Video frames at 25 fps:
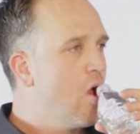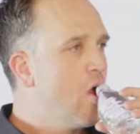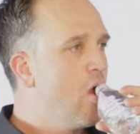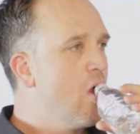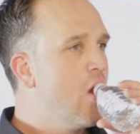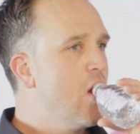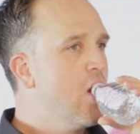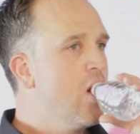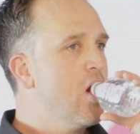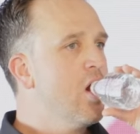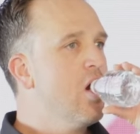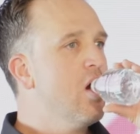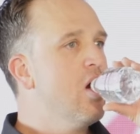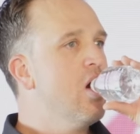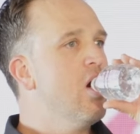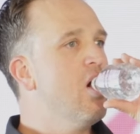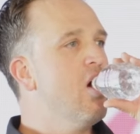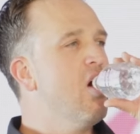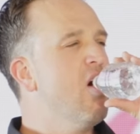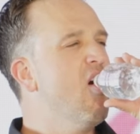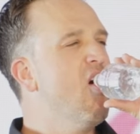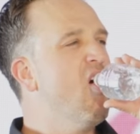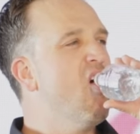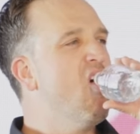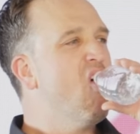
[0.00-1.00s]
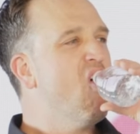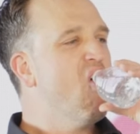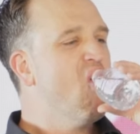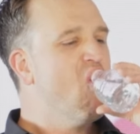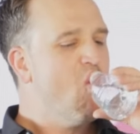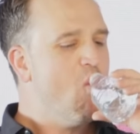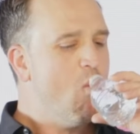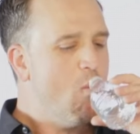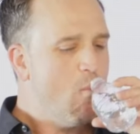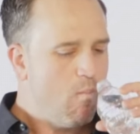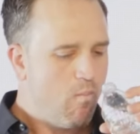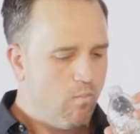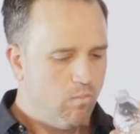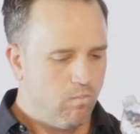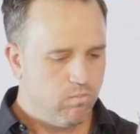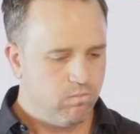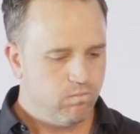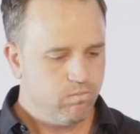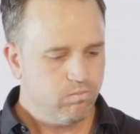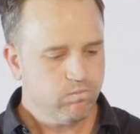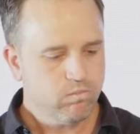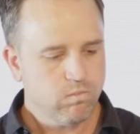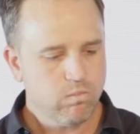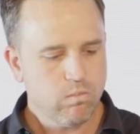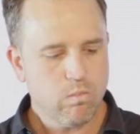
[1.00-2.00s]

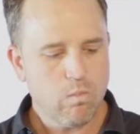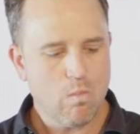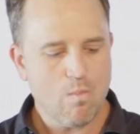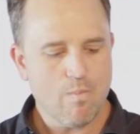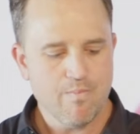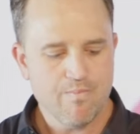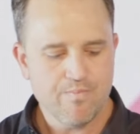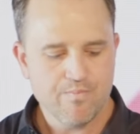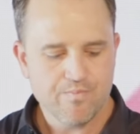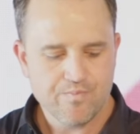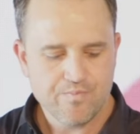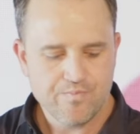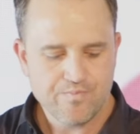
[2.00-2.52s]
Nothing is said.